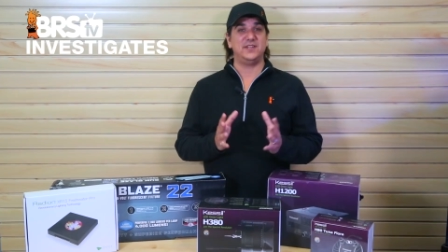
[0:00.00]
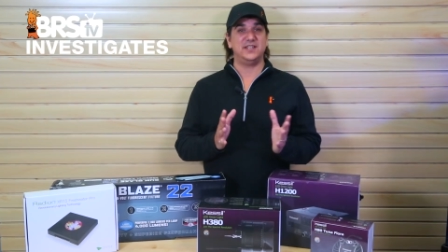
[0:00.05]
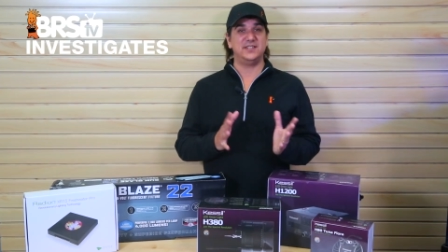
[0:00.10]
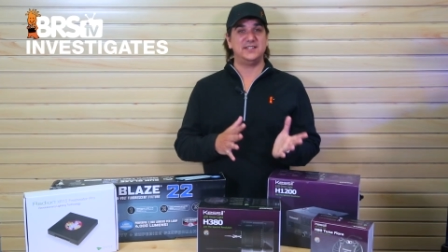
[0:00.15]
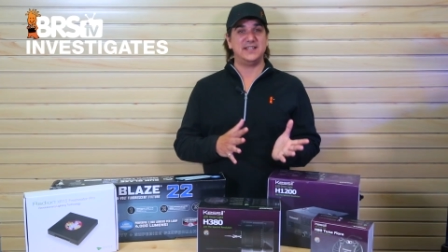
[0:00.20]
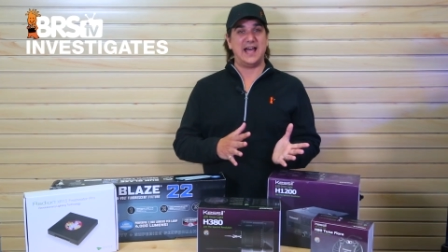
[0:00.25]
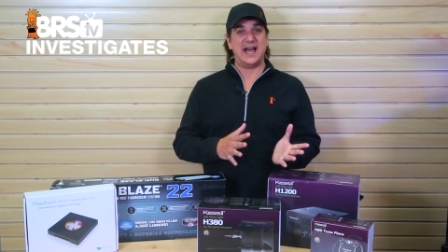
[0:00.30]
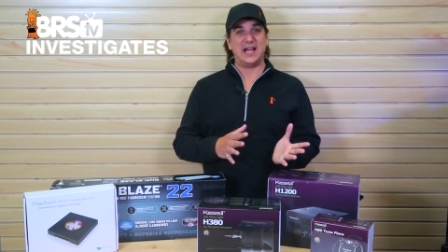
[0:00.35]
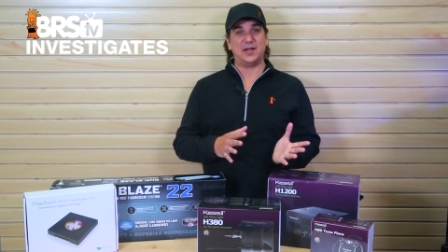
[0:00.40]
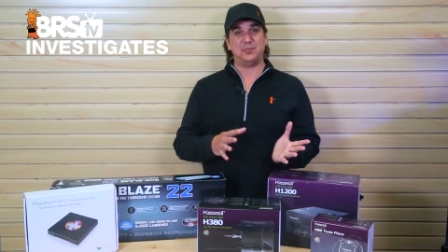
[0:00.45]
the
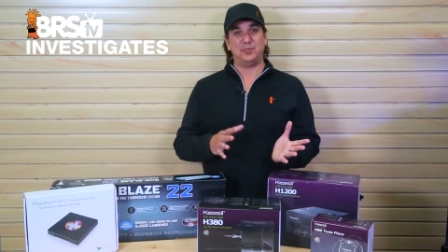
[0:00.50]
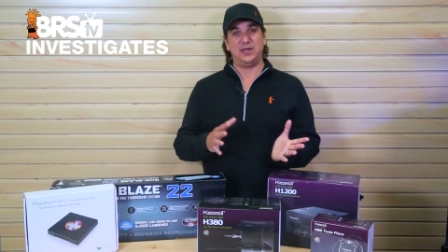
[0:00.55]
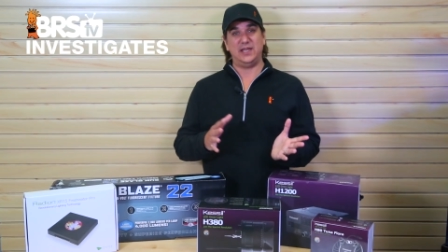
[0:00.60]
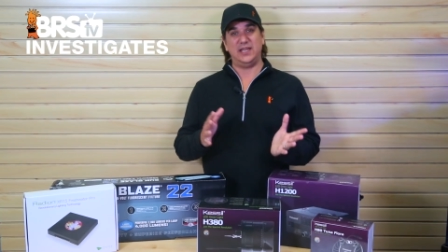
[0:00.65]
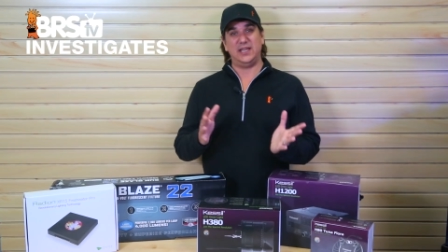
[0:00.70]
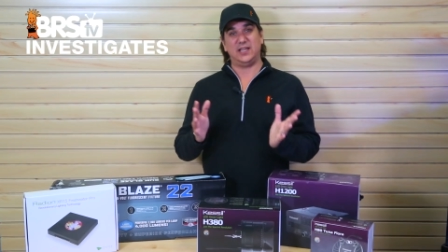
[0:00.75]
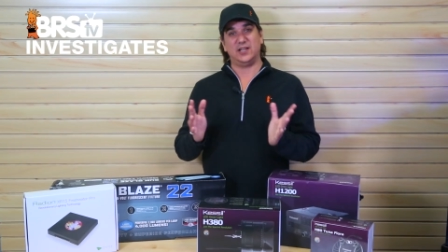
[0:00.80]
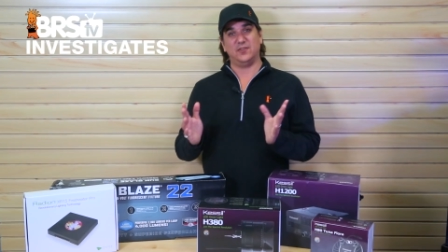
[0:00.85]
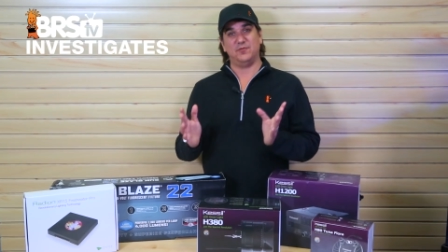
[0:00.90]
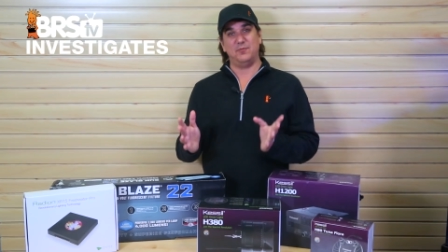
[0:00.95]
exact
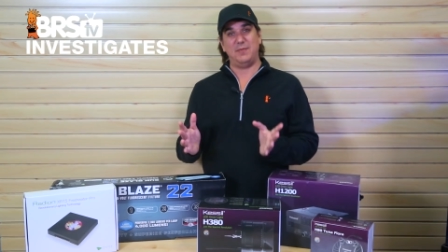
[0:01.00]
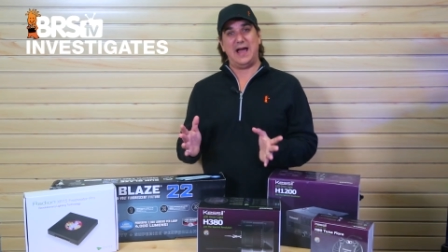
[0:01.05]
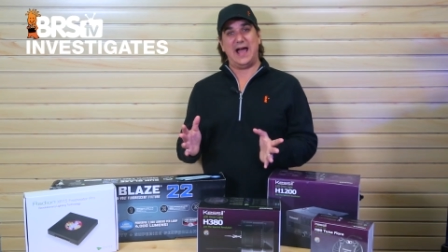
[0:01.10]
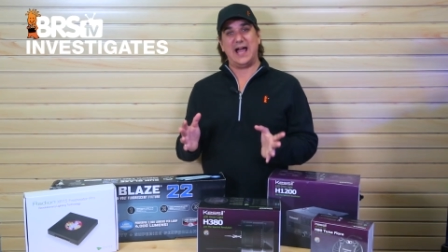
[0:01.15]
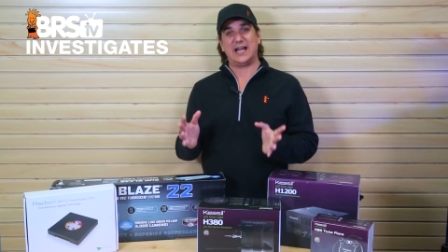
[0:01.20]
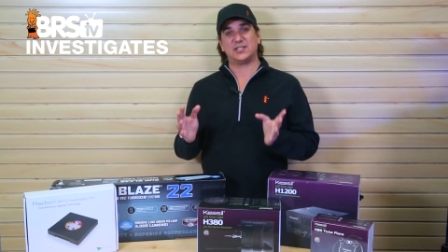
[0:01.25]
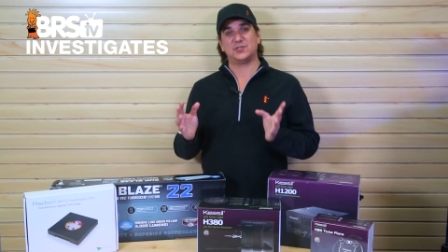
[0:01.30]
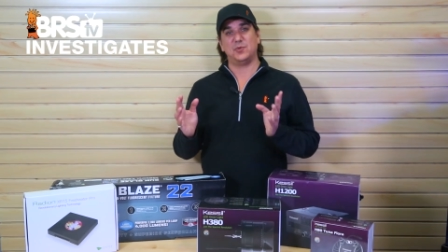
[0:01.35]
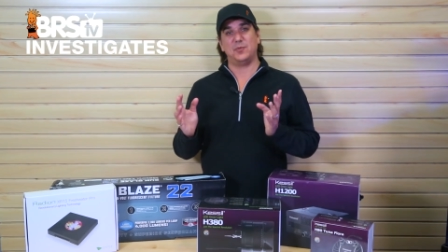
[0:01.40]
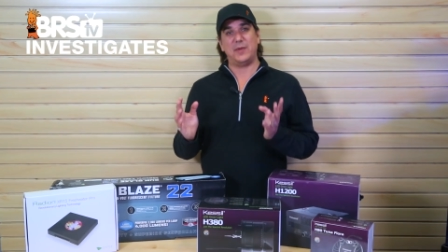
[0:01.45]
peak of
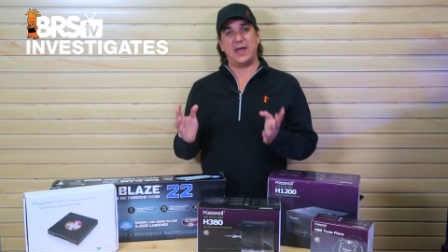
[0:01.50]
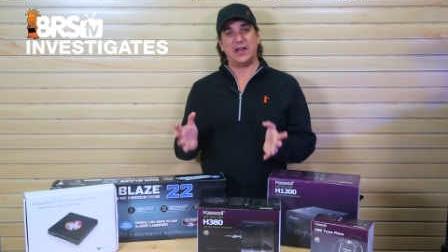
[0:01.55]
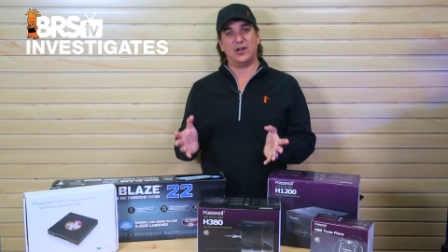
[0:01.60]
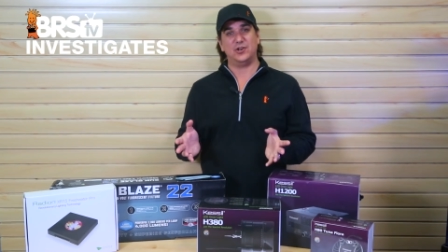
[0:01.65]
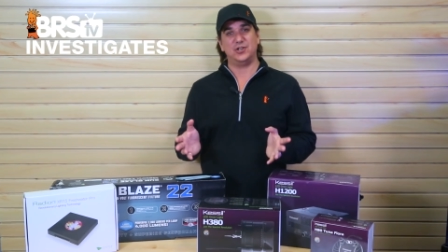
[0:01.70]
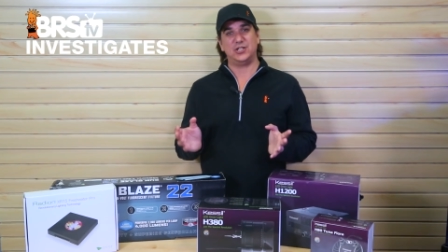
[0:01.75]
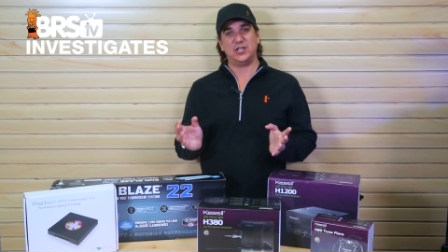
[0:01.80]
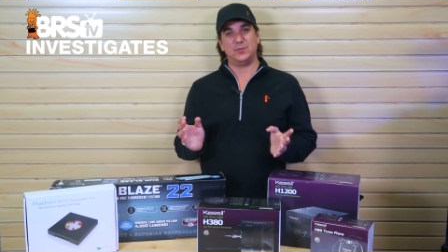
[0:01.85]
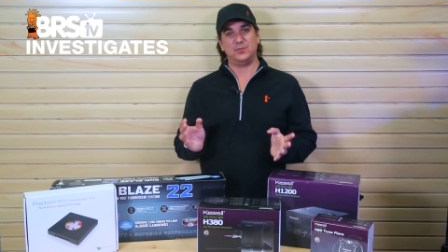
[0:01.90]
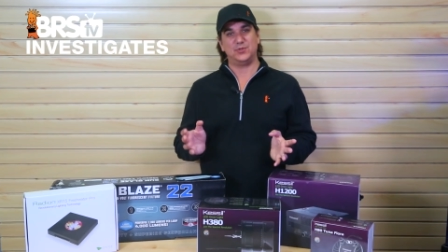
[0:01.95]
maximum
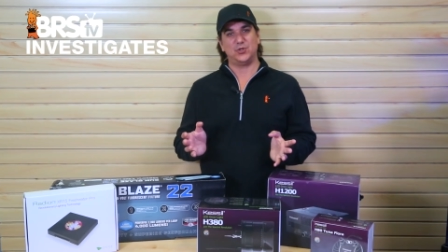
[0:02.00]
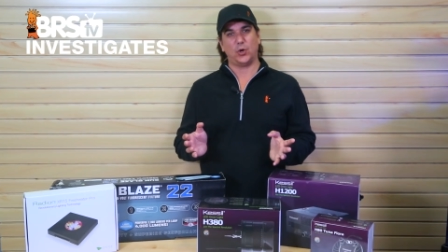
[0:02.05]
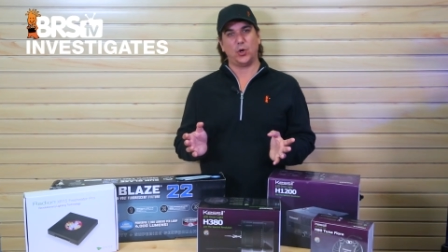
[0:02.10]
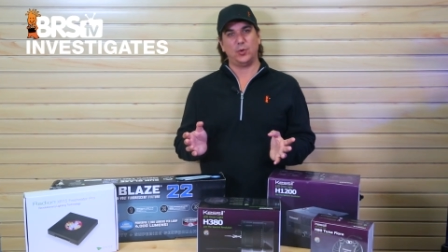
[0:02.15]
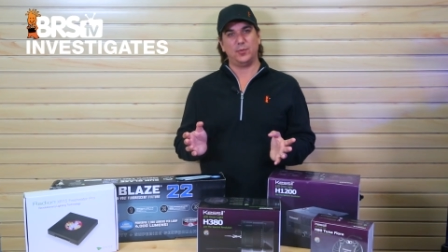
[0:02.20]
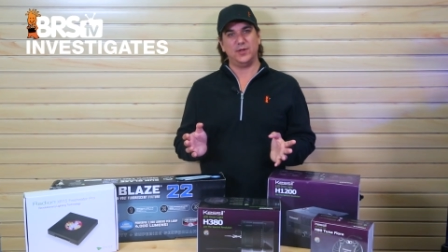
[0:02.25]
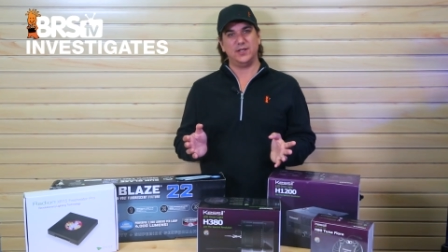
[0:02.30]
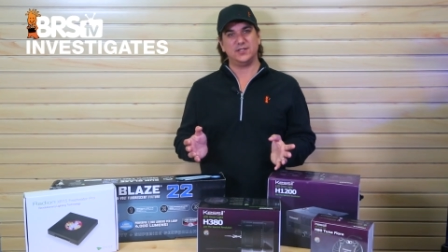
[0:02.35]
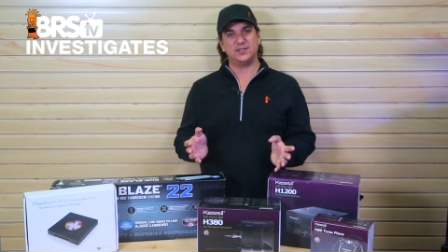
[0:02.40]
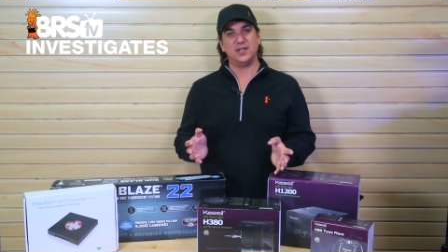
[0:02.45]
energy
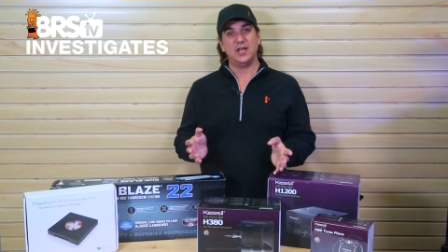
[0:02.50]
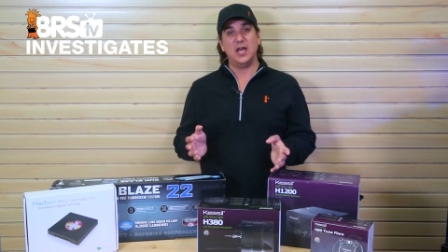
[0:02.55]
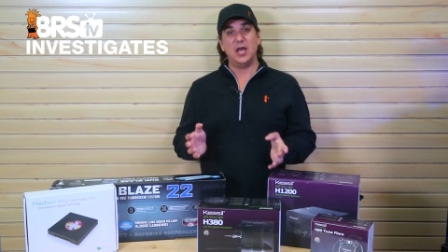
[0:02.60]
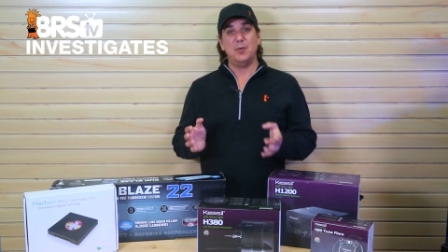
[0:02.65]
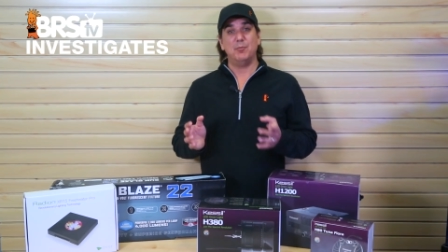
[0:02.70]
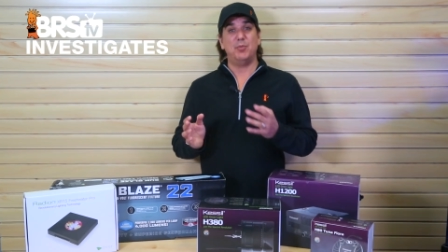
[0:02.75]
absorbance,